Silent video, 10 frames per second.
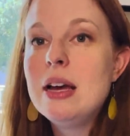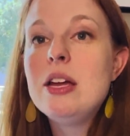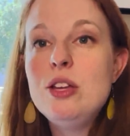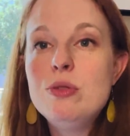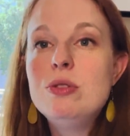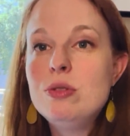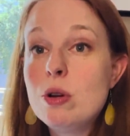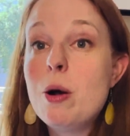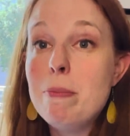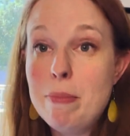You do
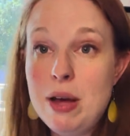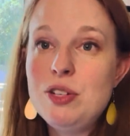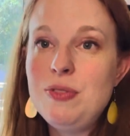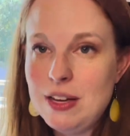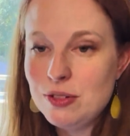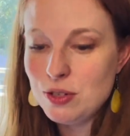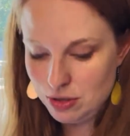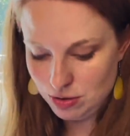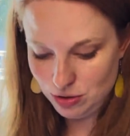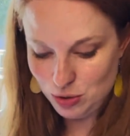go much faster
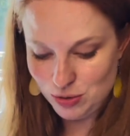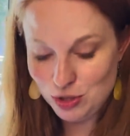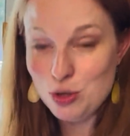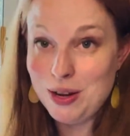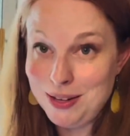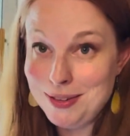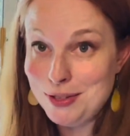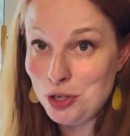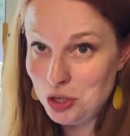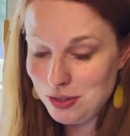using two-handed
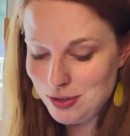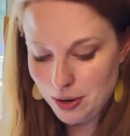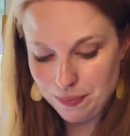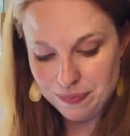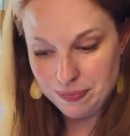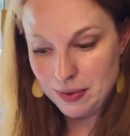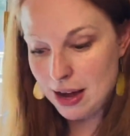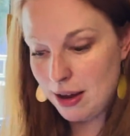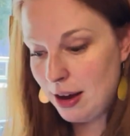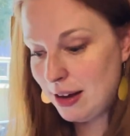stitching. So
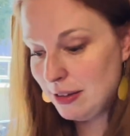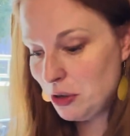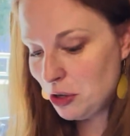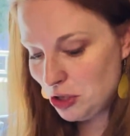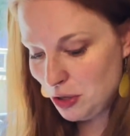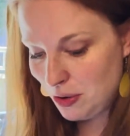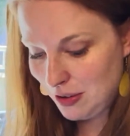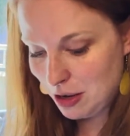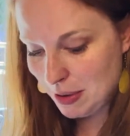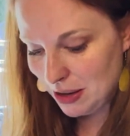I highly encourage you to
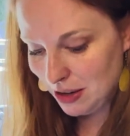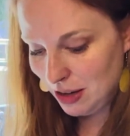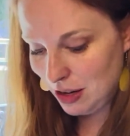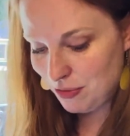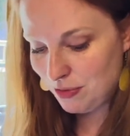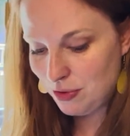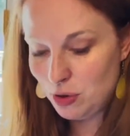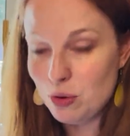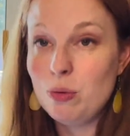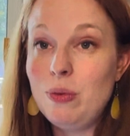think about it if
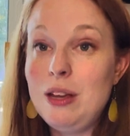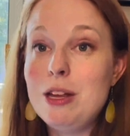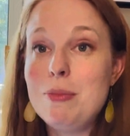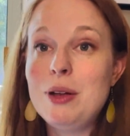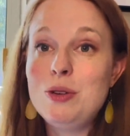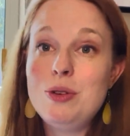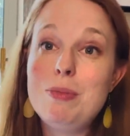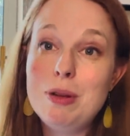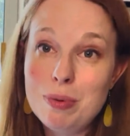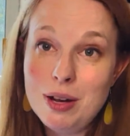you're thinking about doing a
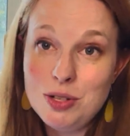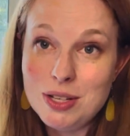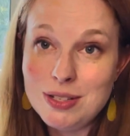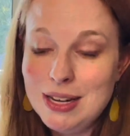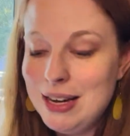big project.